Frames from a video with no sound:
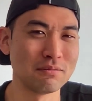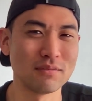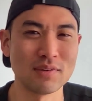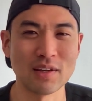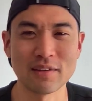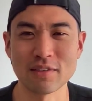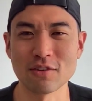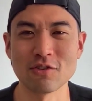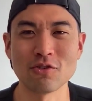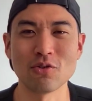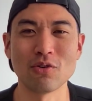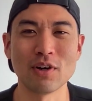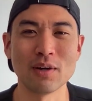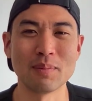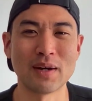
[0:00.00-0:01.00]
telling the
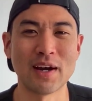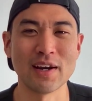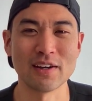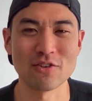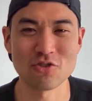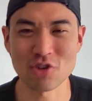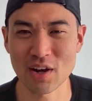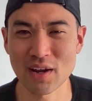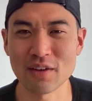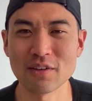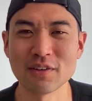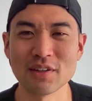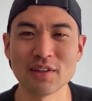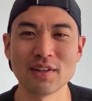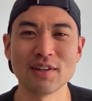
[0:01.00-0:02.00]
story behind his
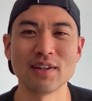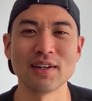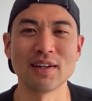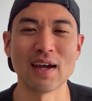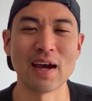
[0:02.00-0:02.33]
childhood and